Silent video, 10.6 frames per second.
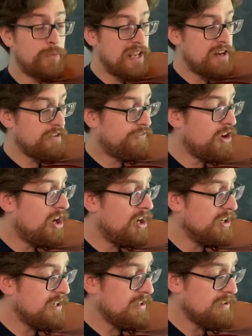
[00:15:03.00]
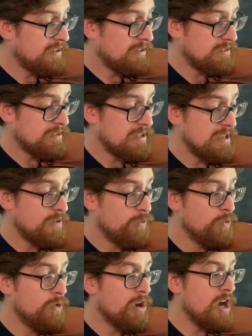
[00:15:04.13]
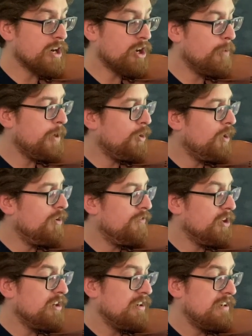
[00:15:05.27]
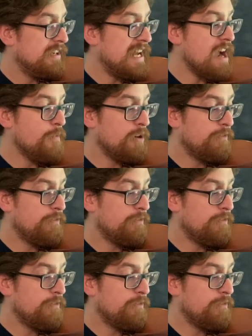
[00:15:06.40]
the way to the frog. Rock our bow over. Now we're